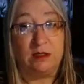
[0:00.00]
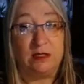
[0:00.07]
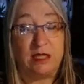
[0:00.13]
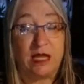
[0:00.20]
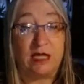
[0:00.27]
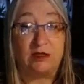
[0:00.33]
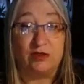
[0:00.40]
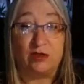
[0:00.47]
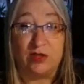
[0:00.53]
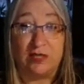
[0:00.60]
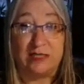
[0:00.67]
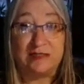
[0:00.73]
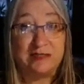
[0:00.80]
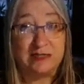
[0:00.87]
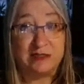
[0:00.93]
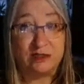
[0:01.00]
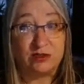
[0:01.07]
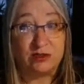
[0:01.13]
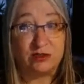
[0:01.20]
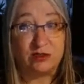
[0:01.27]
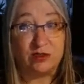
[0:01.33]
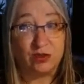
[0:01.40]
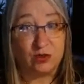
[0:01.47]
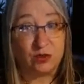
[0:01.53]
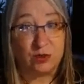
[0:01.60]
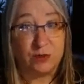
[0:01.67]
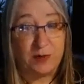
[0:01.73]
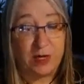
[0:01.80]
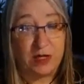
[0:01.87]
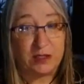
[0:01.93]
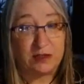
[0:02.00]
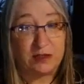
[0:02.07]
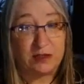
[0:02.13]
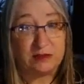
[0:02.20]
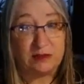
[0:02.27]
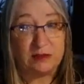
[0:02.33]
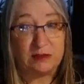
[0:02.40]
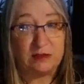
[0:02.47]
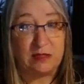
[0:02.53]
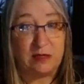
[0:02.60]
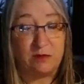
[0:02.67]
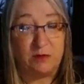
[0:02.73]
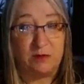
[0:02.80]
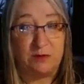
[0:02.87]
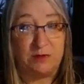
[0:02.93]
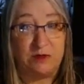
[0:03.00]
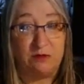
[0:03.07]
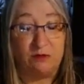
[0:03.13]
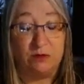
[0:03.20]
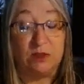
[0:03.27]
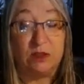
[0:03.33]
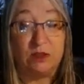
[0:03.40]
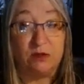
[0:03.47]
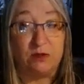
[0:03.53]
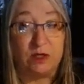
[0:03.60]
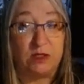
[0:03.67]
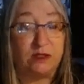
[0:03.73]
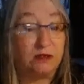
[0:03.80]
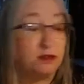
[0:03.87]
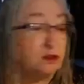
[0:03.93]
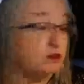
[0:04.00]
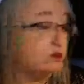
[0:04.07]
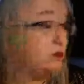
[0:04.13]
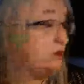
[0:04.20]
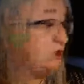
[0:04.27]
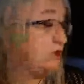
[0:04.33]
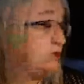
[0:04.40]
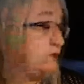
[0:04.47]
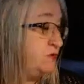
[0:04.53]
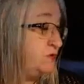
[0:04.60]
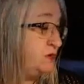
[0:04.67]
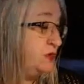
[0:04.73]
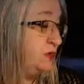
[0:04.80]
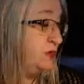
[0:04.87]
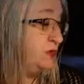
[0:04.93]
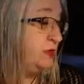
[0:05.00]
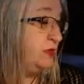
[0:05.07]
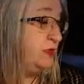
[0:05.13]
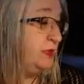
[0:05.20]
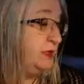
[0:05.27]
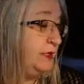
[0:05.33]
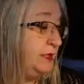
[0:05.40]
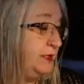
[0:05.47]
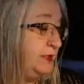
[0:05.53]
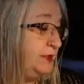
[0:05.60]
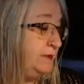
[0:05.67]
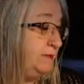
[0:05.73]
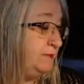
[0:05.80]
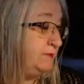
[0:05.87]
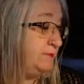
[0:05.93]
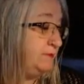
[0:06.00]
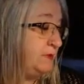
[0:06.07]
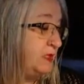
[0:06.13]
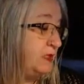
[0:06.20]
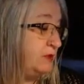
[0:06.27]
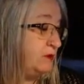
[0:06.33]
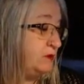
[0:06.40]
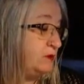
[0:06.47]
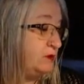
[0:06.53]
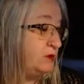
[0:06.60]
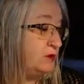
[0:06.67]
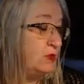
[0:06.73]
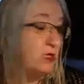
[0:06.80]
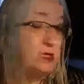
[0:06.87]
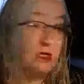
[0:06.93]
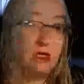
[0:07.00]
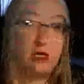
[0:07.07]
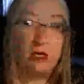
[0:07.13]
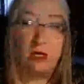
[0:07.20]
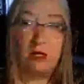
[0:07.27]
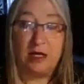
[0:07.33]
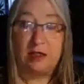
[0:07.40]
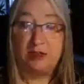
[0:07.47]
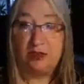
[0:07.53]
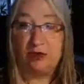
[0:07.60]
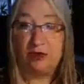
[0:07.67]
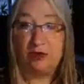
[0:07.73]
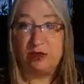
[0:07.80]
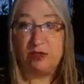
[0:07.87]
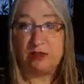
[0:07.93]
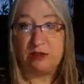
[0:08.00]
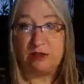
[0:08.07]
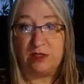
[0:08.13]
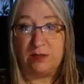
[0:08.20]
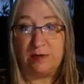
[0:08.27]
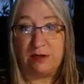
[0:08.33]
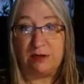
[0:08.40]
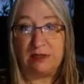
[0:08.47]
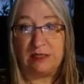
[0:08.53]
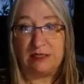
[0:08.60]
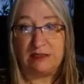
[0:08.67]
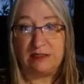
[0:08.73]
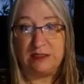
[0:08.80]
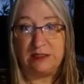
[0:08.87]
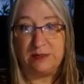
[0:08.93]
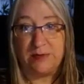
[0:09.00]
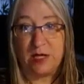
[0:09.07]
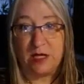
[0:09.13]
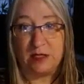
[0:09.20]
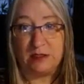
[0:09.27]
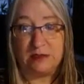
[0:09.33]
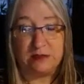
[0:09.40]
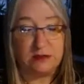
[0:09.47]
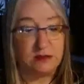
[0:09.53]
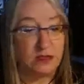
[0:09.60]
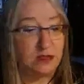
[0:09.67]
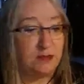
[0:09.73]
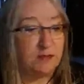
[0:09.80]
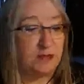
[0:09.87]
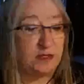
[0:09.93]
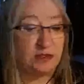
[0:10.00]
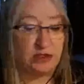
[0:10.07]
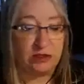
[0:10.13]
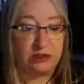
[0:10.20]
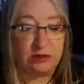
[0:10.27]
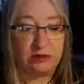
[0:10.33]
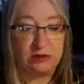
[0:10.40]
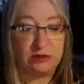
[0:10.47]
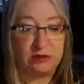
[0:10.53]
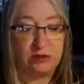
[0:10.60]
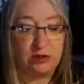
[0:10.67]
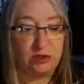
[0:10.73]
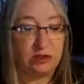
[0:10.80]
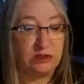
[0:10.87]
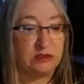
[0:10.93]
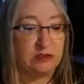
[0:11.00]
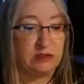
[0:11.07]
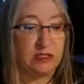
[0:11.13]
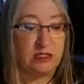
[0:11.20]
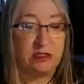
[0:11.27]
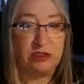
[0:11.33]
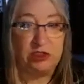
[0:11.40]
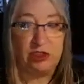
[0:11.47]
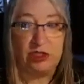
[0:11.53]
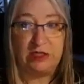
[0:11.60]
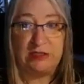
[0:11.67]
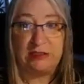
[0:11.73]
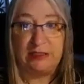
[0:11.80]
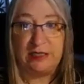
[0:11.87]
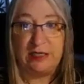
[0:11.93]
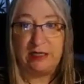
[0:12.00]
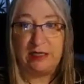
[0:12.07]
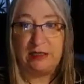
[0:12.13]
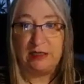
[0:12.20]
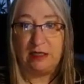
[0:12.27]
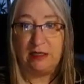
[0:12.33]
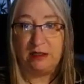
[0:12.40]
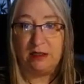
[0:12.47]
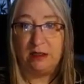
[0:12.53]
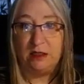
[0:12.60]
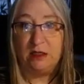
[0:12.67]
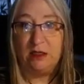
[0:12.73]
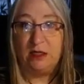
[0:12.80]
the actual ancestors jewelry box, that would be really great to use. Um, I showed you yesterday about cleansing the box. I just took the sage and lit it and then